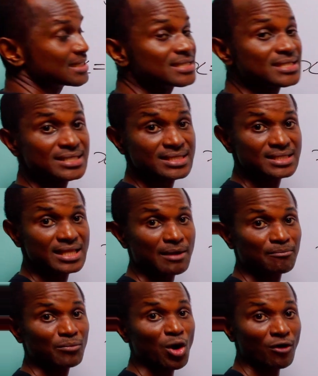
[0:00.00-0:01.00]
this
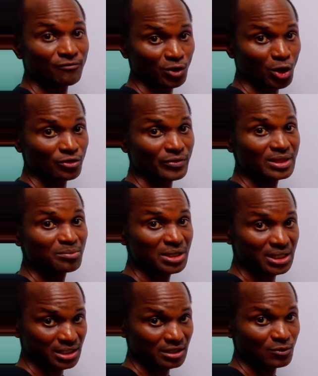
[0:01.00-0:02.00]
system of
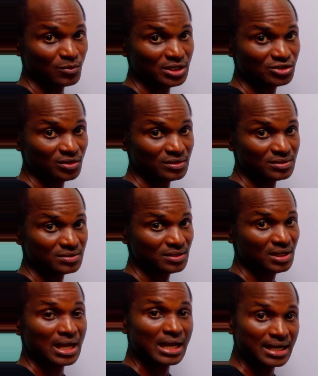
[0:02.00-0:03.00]
logarithmic
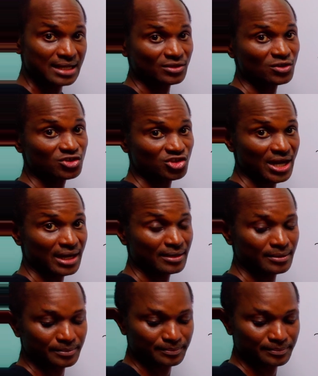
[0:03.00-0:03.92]
equations. Let us check.